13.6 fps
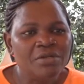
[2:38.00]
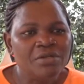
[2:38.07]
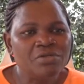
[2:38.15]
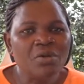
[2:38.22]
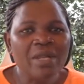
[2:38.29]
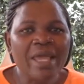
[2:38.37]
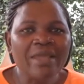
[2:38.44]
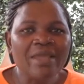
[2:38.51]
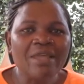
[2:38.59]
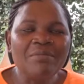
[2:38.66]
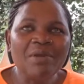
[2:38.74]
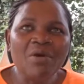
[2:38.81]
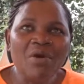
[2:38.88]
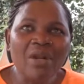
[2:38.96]
So like
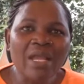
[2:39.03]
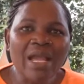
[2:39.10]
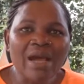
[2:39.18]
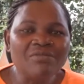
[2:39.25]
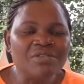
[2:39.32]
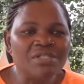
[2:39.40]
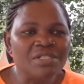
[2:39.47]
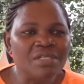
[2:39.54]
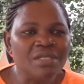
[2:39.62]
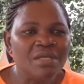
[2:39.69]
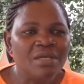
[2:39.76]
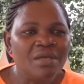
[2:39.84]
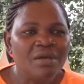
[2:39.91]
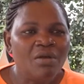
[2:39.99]
in Migori County,
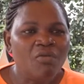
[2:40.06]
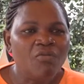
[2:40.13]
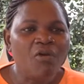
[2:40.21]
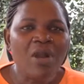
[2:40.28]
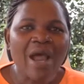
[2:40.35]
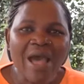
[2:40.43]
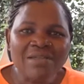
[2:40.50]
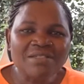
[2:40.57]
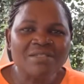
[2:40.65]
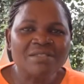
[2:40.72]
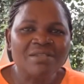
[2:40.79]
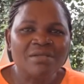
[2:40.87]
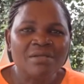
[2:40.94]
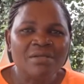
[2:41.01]
for
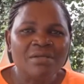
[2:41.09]
us